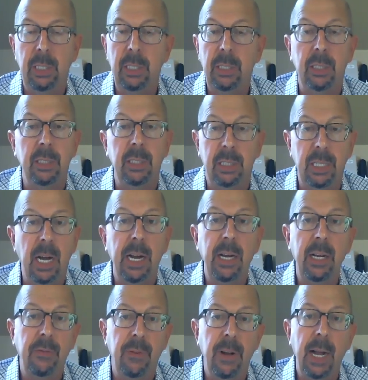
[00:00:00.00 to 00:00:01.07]
is a
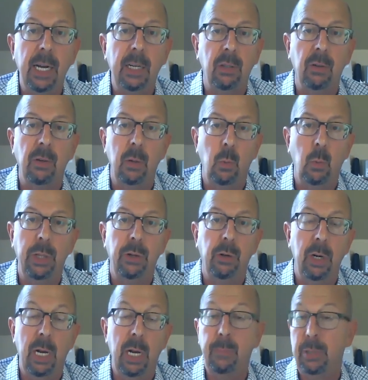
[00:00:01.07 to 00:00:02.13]
deciding factor on whether or
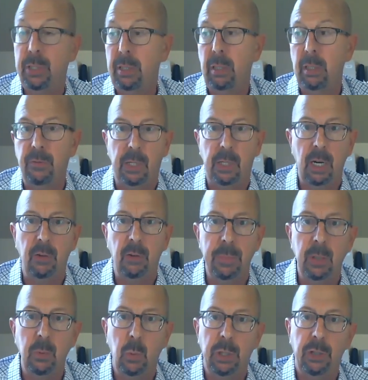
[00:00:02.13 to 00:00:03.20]
not, particularly for
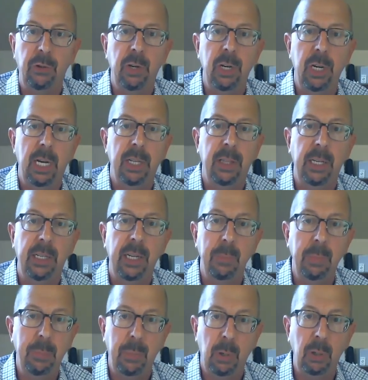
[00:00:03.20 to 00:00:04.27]
government, whether or not they can
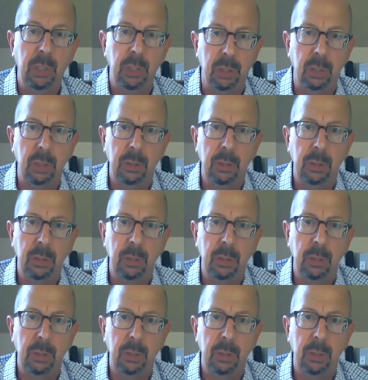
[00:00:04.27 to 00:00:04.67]
be purchased.